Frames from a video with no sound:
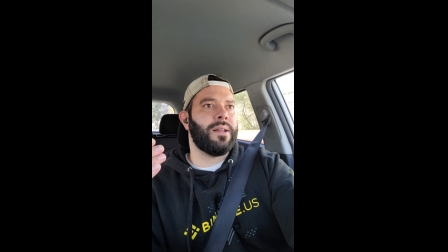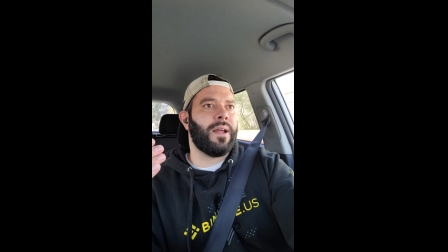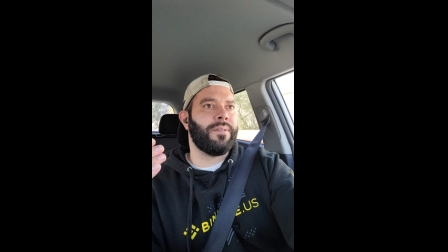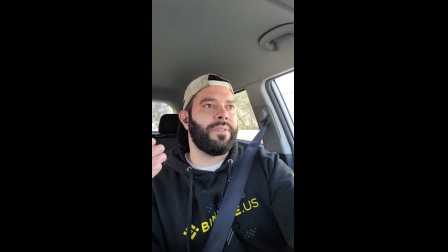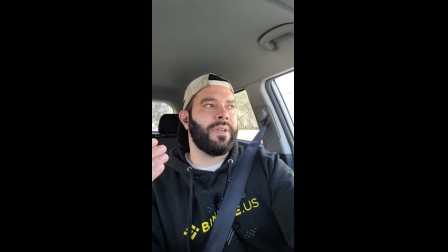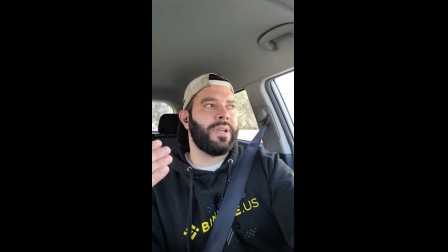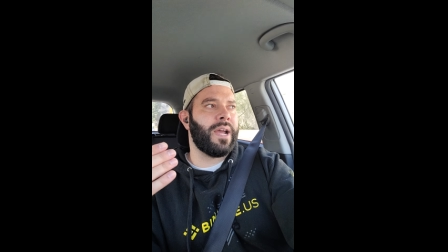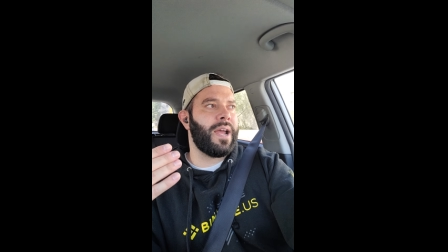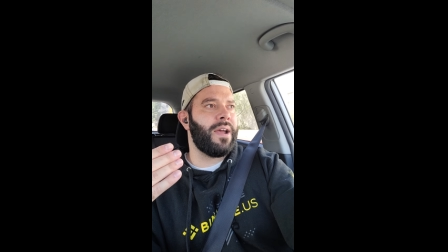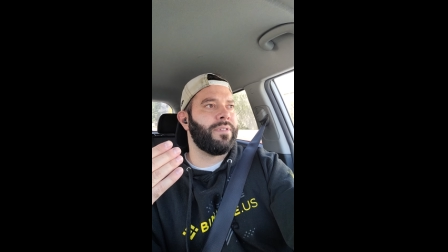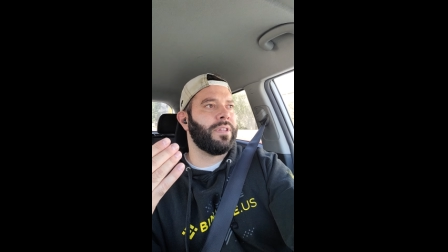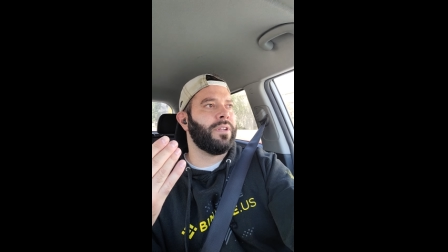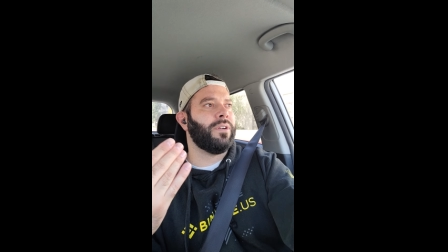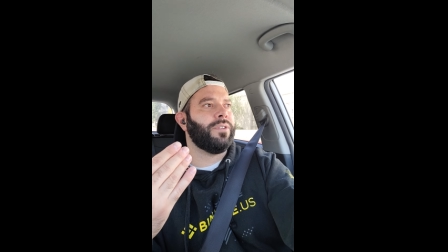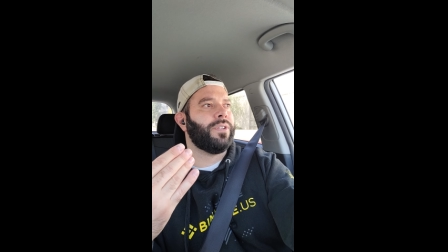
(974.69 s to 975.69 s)
I think I
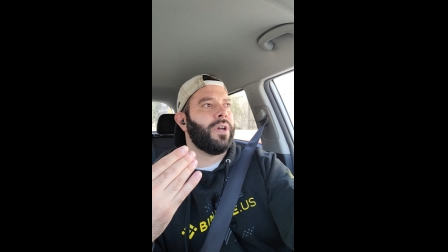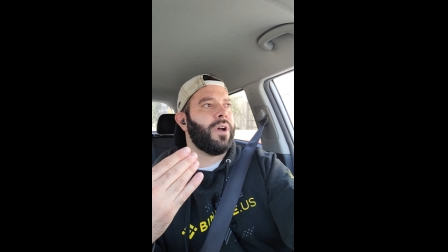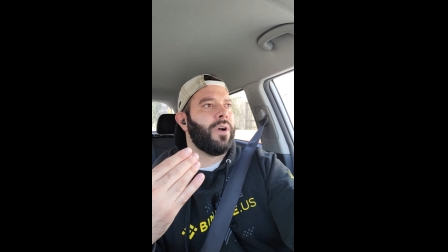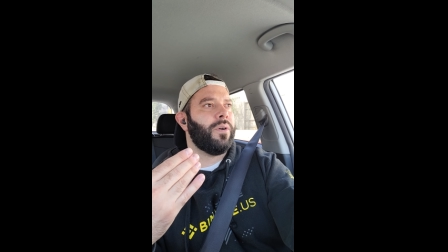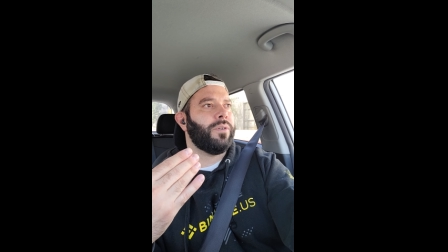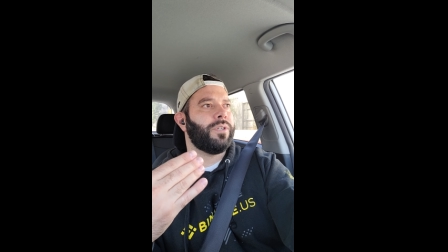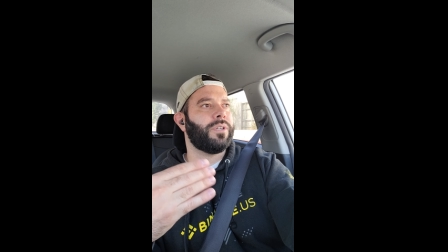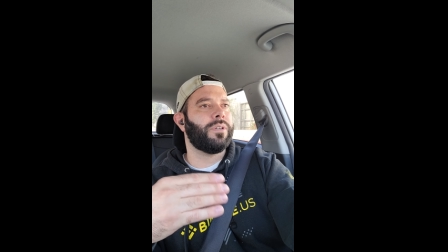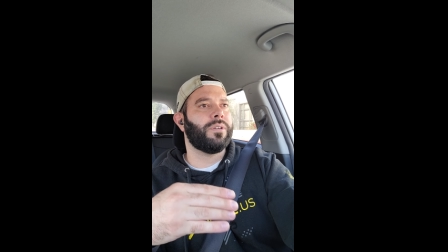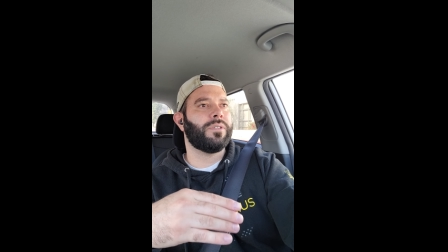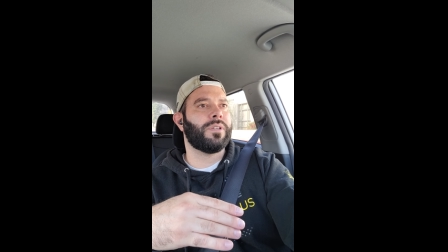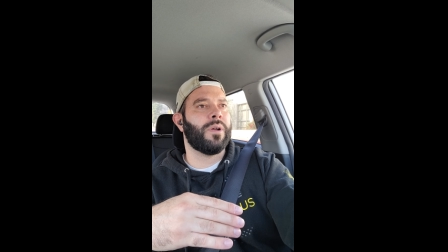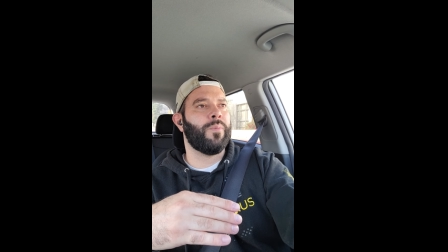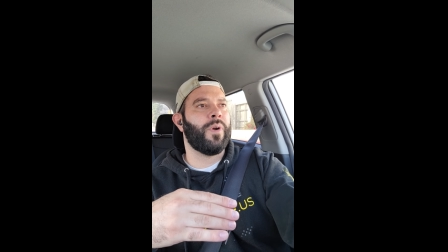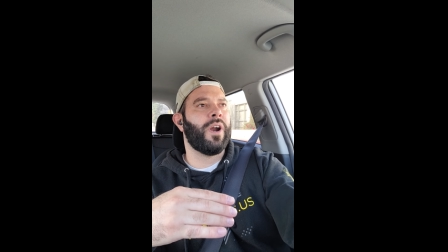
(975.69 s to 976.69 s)
have a little Doge
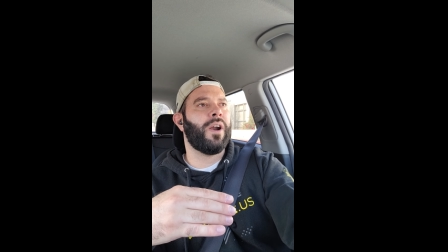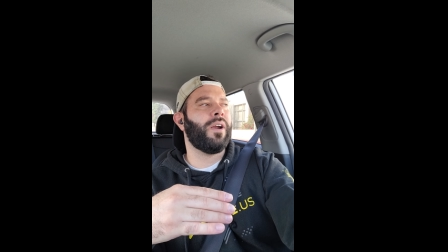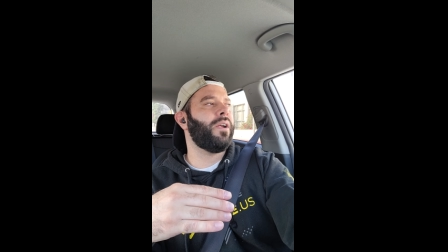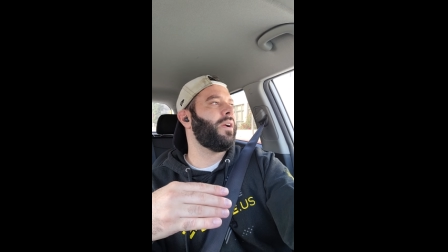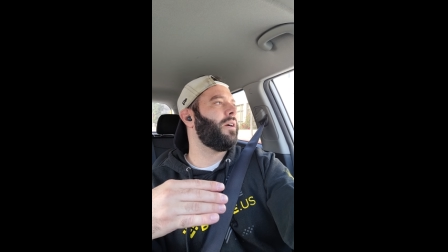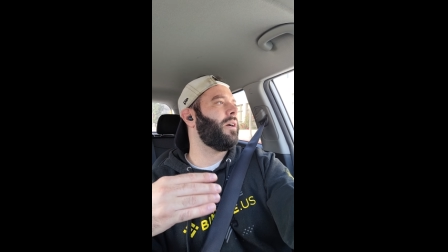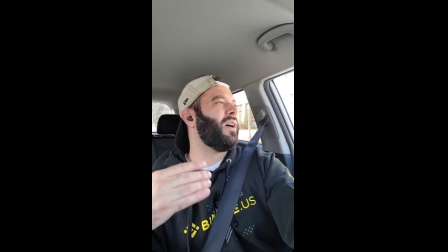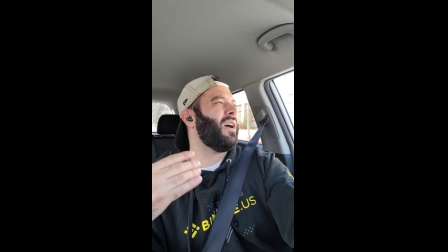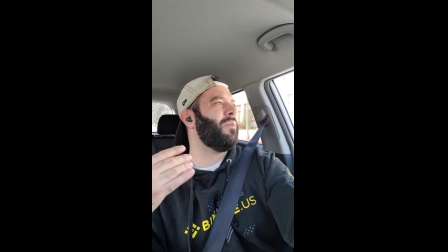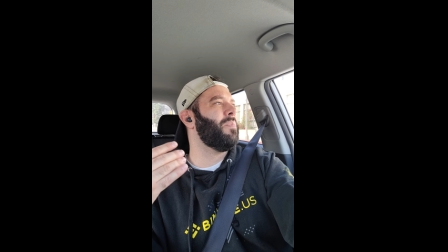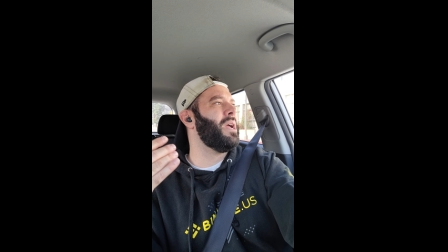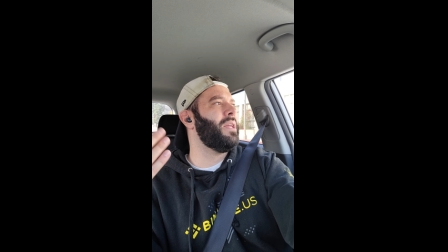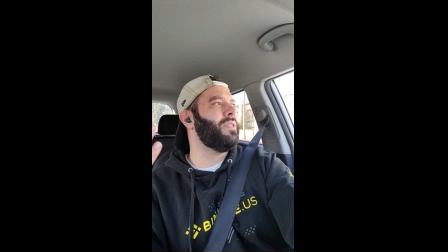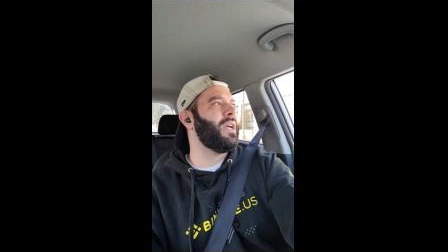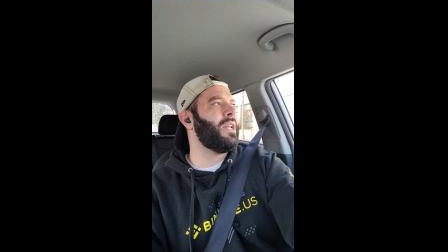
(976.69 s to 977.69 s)
somewhere.
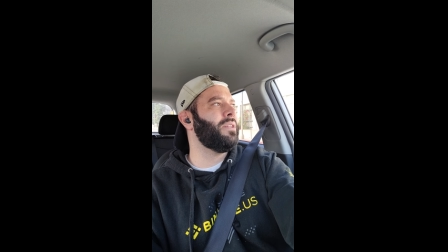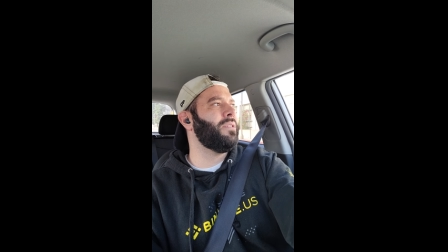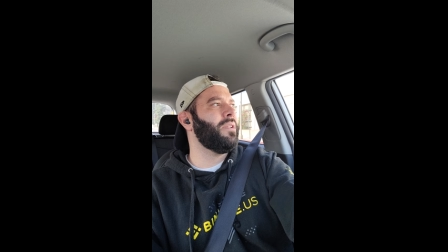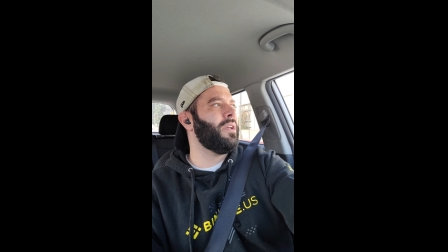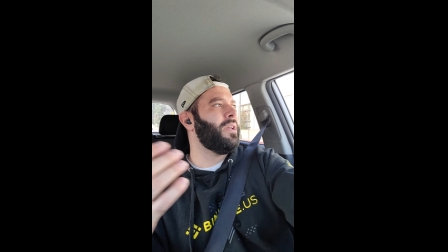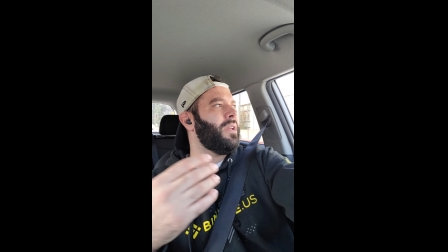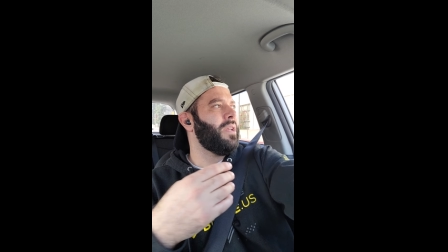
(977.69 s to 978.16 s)
Um, and then